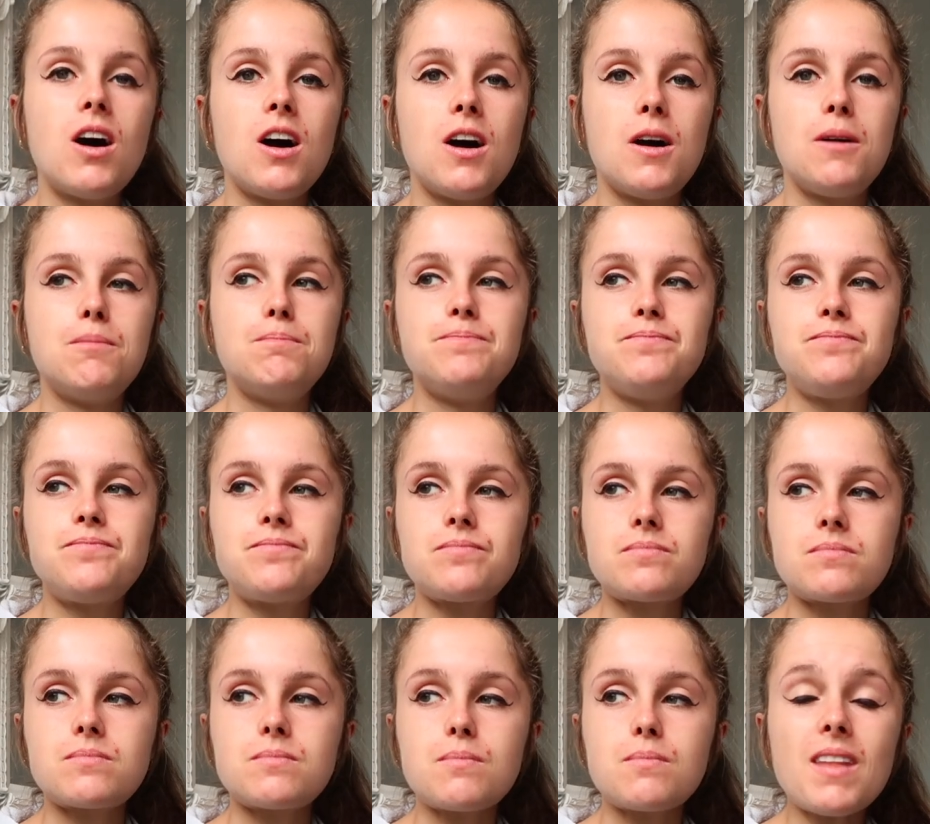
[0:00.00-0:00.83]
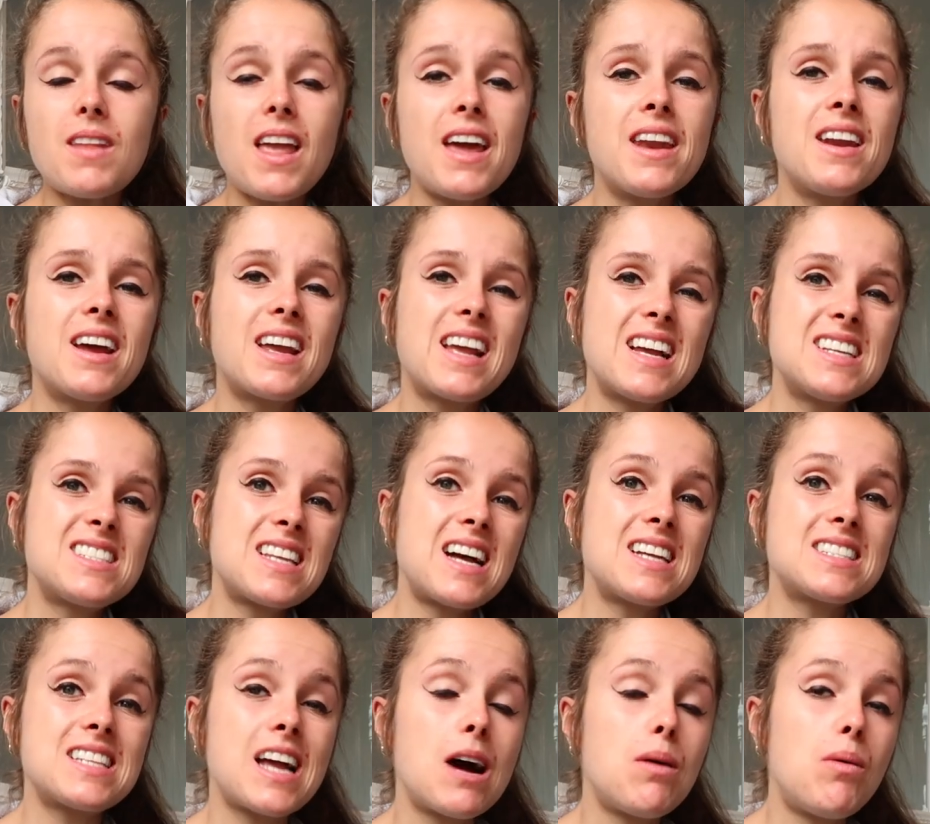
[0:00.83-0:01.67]
And I guess
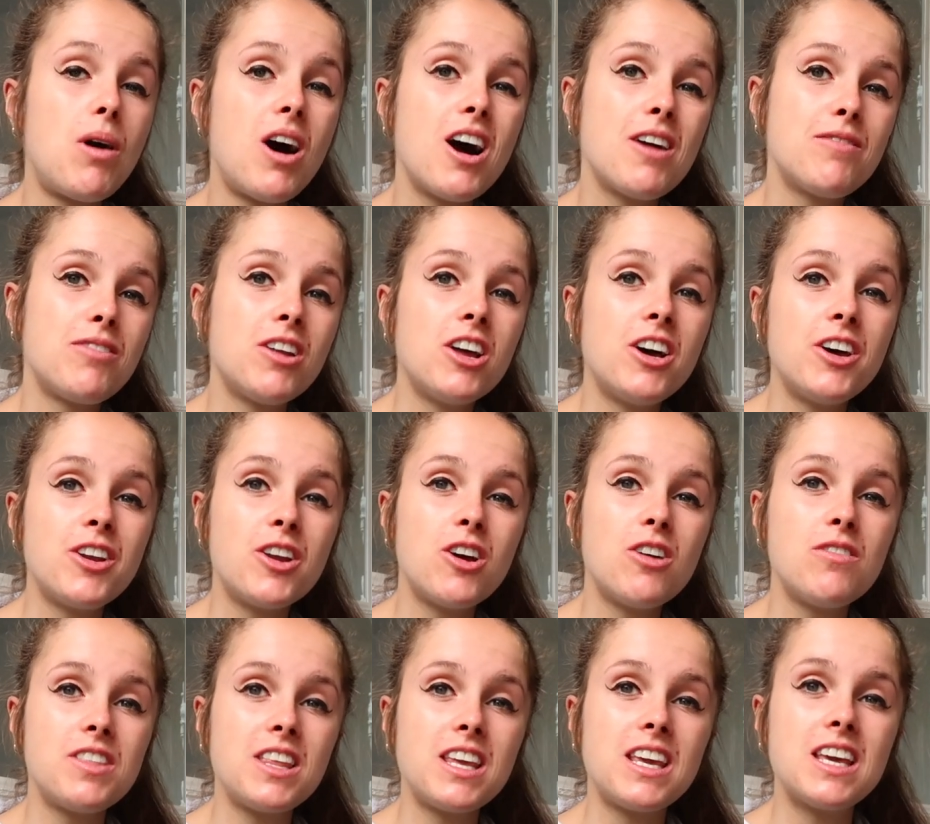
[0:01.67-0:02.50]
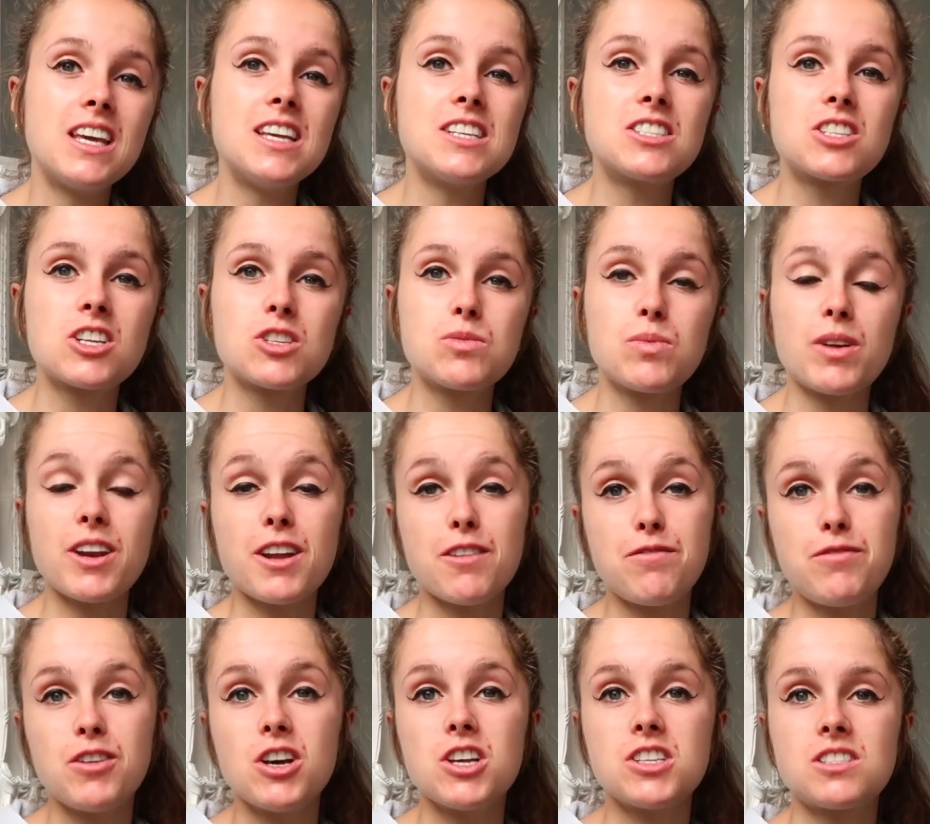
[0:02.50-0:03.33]
that's how I've learned over the years, because when
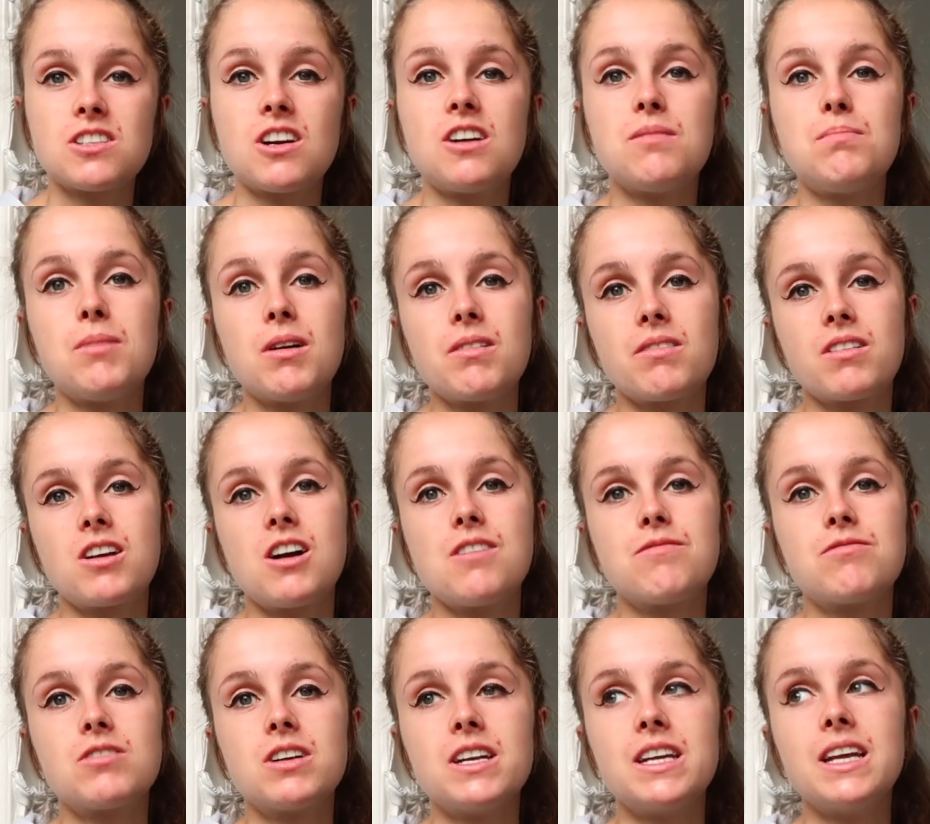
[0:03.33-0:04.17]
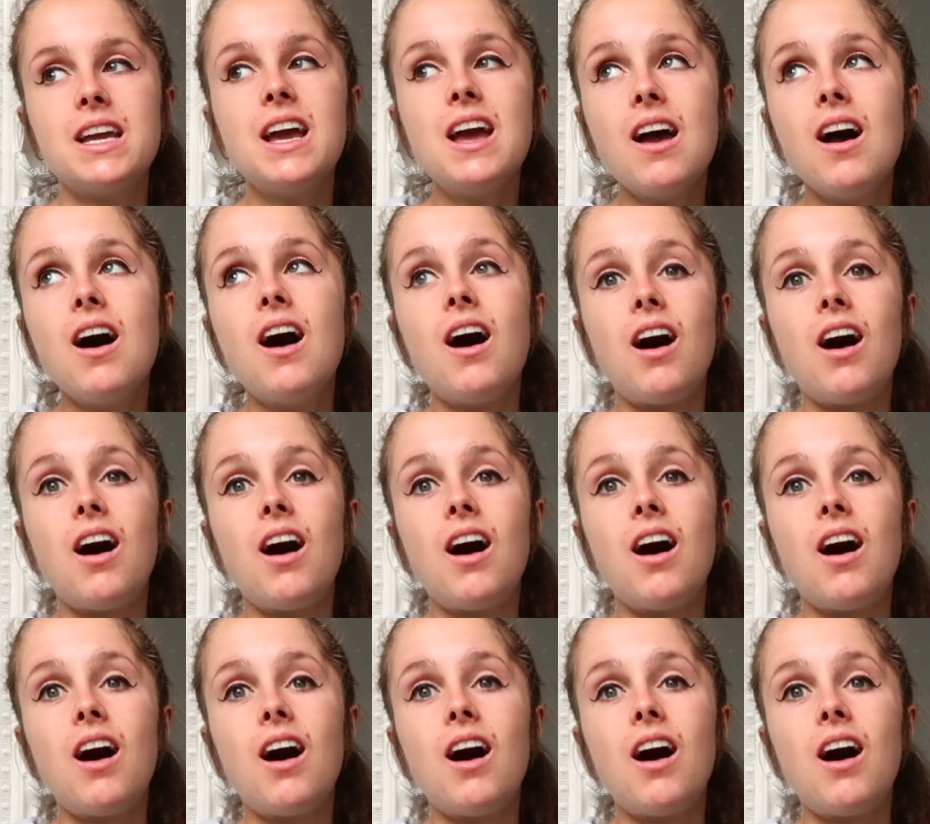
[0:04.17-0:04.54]
I first started my recovery,